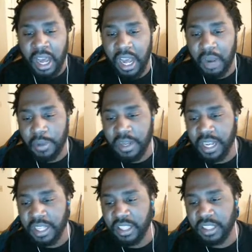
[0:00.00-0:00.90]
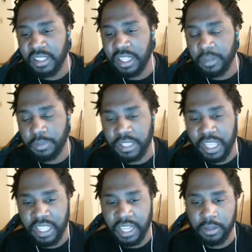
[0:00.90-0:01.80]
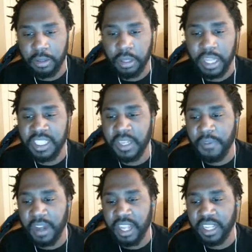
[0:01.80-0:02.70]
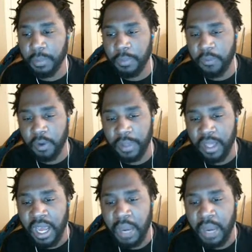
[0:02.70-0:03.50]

I was not to take up the task after all, like Giovanni had done before me.